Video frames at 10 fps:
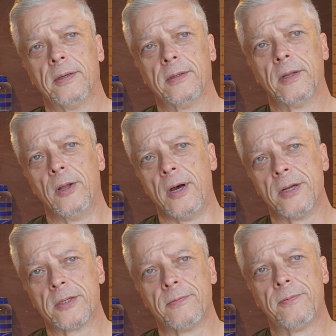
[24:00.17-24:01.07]

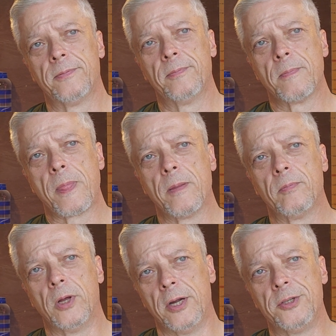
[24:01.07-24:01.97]
laws of
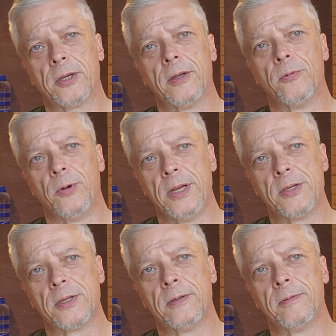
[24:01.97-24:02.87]
logic and
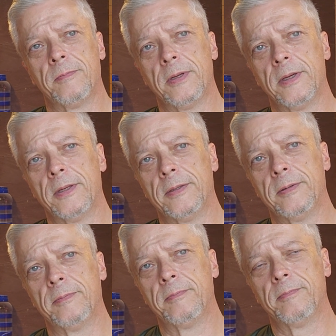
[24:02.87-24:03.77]
reason and